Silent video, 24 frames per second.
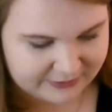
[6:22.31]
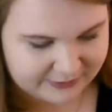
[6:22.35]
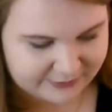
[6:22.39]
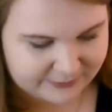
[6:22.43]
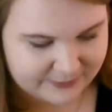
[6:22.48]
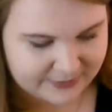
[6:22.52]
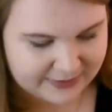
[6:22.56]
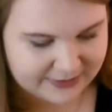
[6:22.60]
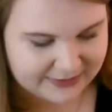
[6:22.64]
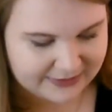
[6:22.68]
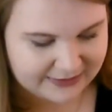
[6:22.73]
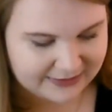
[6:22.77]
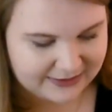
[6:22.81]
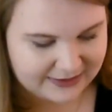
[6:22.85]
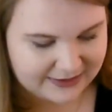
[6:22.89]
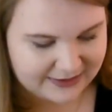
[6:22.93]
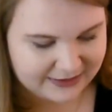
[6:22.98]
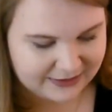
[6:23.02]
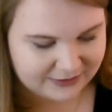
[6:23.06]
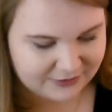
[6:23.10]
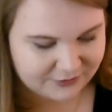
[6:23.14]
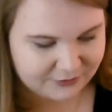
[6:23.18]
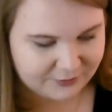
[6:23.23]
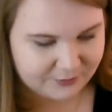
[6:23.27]
It's mainly
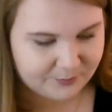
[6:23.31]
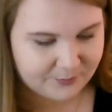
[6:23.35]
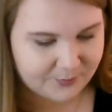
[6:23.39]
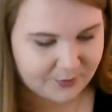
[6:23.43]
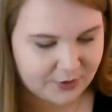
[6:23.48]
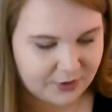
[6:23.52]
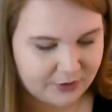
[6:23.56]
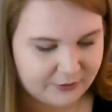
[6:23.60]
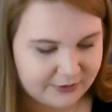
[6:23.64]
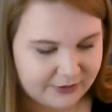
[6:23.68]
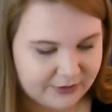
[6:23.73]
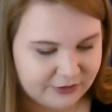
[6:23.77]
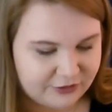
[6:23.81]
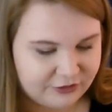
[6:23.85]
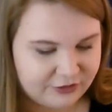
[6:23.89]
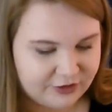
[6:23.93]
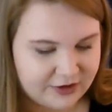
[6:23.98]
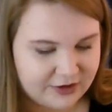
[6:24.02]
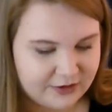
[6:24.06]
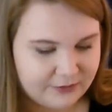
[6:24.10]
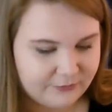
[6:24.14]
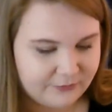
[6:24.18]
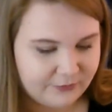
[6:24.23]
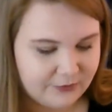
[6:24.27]
like just boring
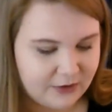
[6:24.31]
shit.